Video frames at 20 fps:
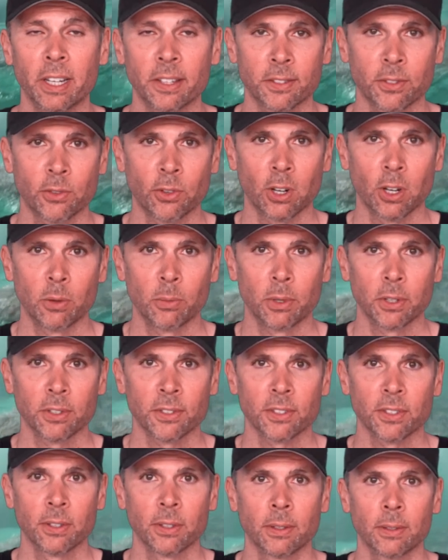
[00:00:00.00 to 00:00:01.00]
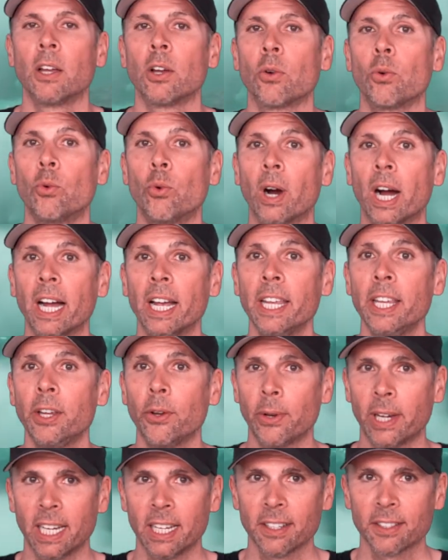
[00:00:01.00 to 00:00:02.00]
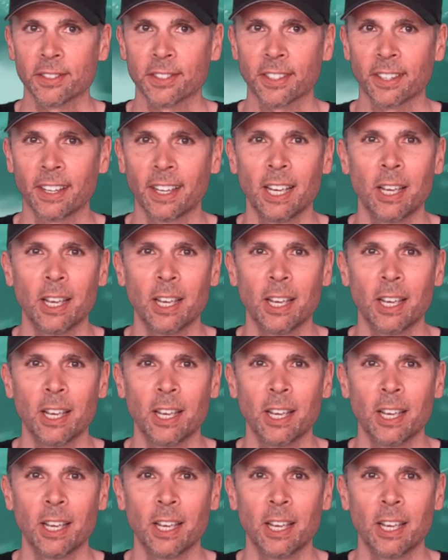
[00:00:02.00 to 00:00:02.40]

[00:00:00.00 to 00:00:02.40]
astronomers. Why, you ask?